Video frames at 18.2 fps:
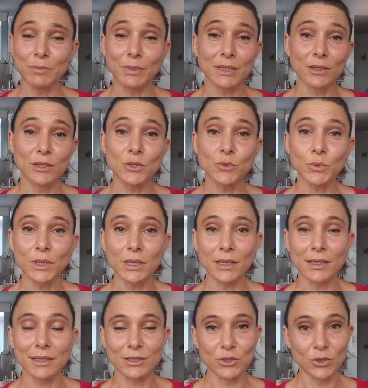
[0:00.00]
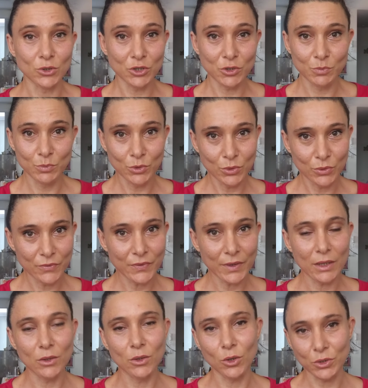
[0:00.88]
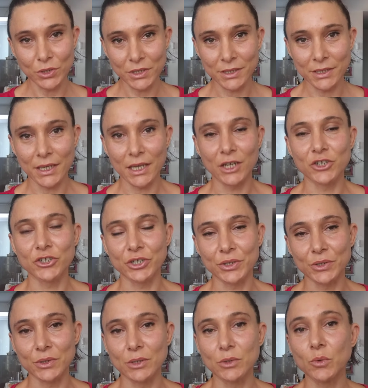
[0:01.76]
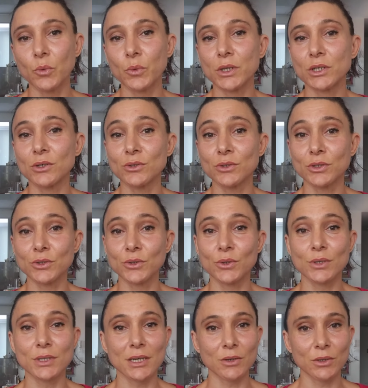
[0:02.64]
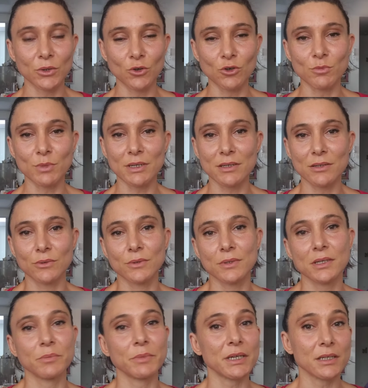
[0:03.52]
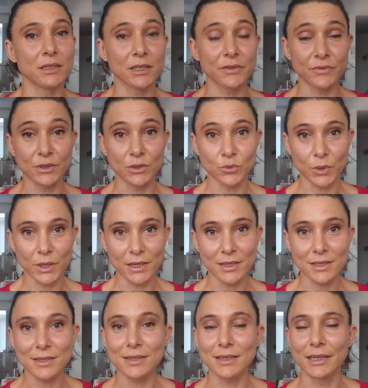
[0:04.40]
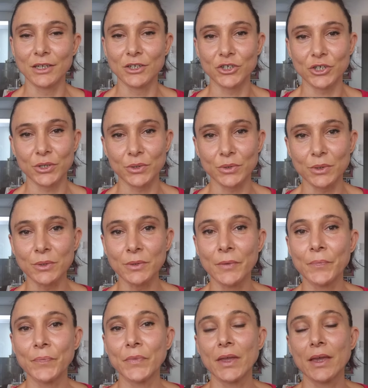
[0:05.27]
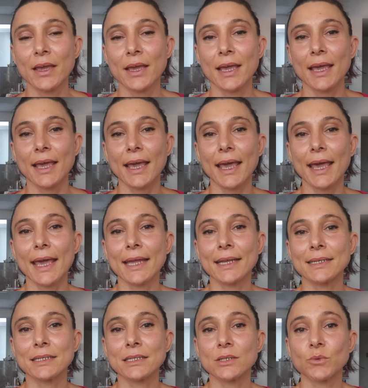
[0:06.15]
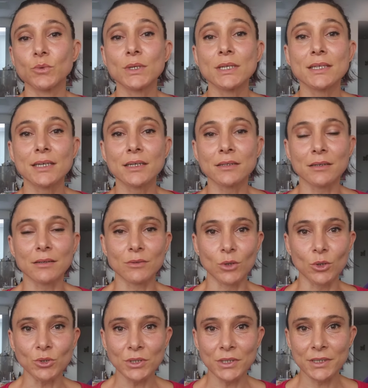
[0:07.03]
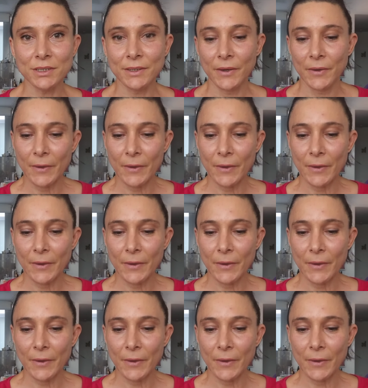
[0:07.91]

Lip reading: because we don't move a lot in general, we don't use our core muscles in many different ways in general, and we sit a lot.